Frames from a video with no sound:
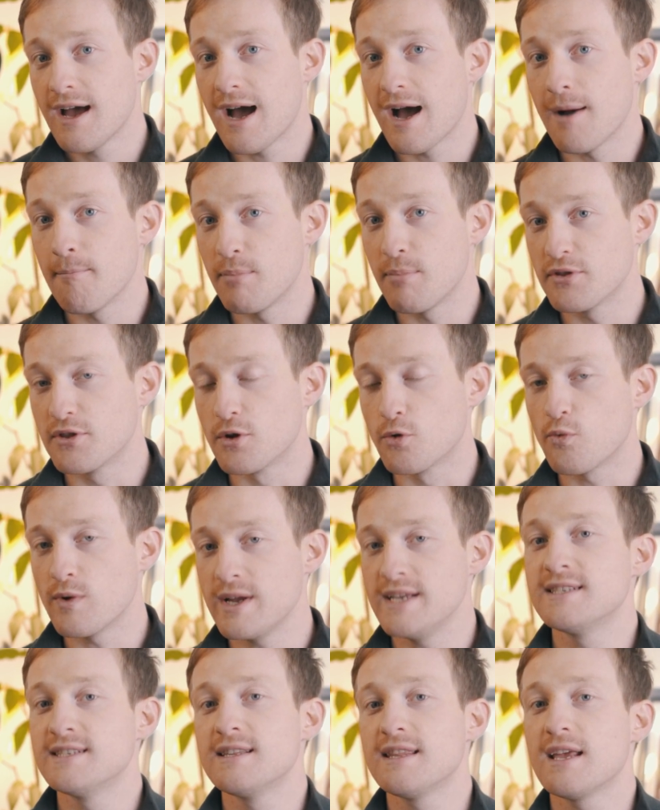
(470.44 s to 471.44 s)
but the
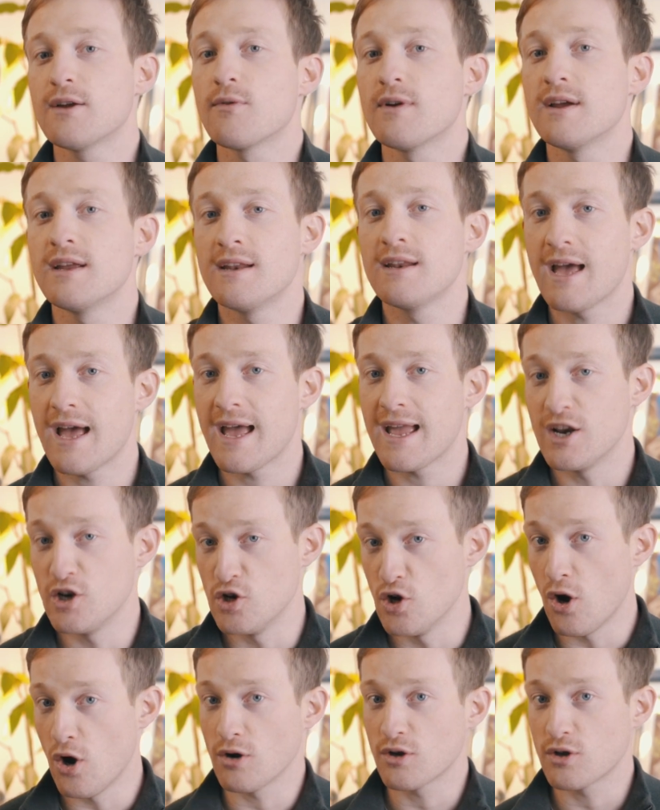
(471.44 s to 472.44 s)
reason they're in a
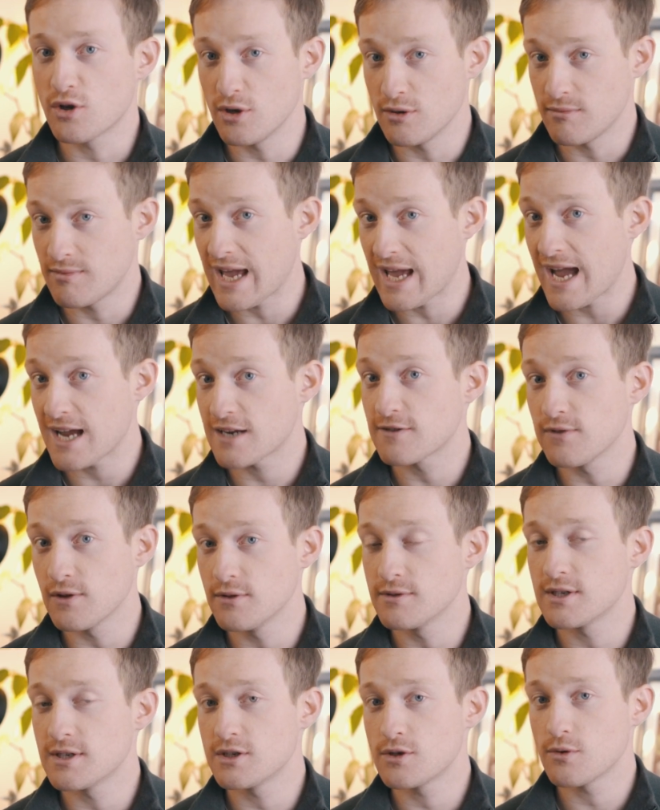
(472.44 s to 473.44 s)
not good cash
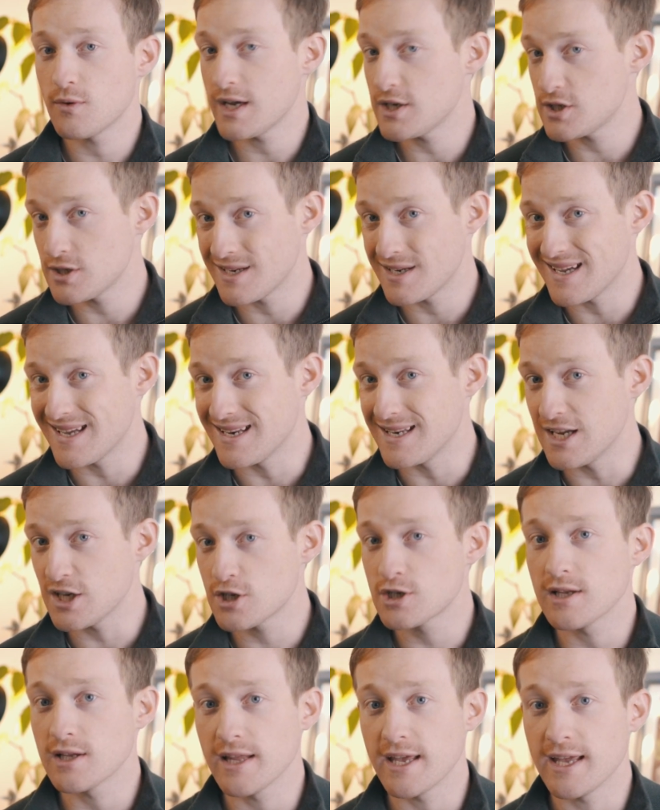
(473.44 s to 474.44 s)
flow situation
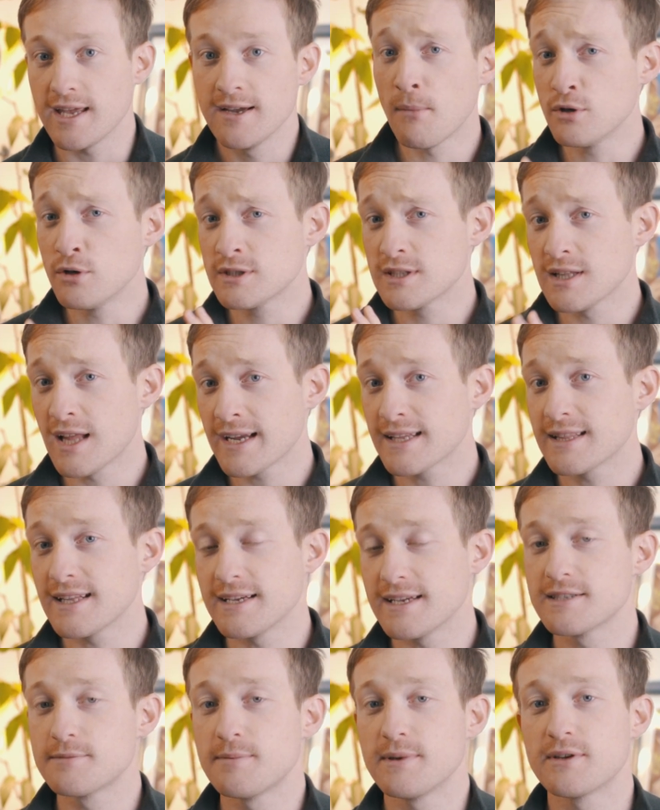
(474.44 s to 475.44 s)
initially most
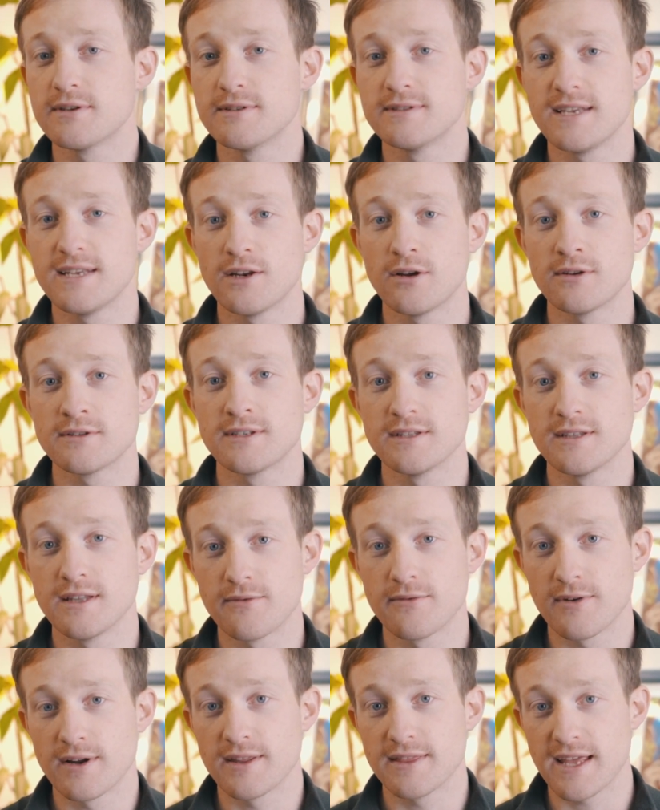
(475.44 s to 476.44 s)
likely is because they're not
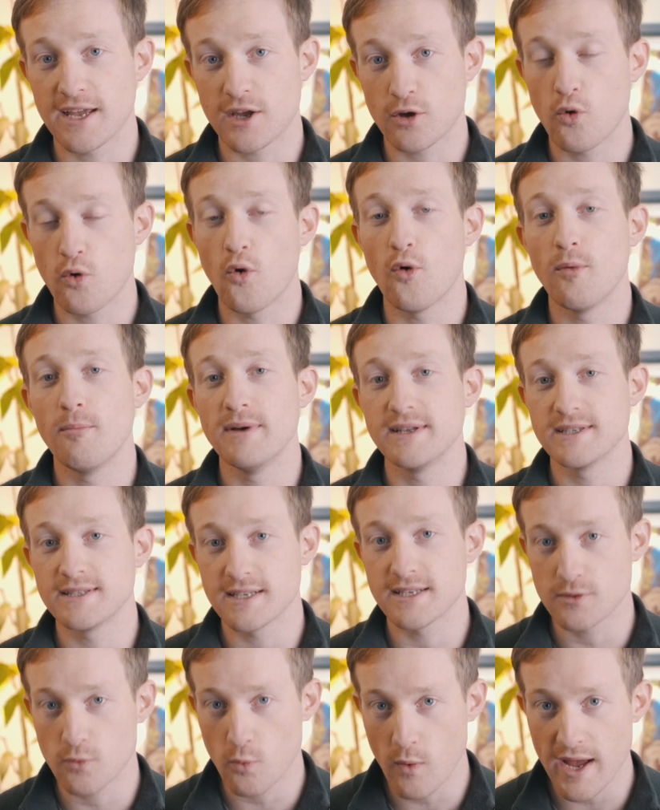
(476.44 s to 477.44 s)
delivering their core
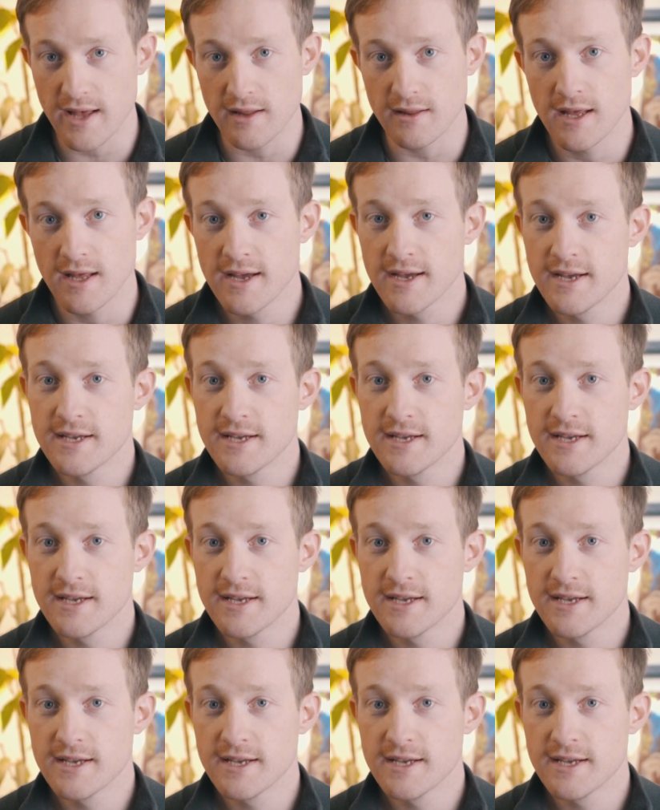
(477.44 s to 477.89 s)
business well.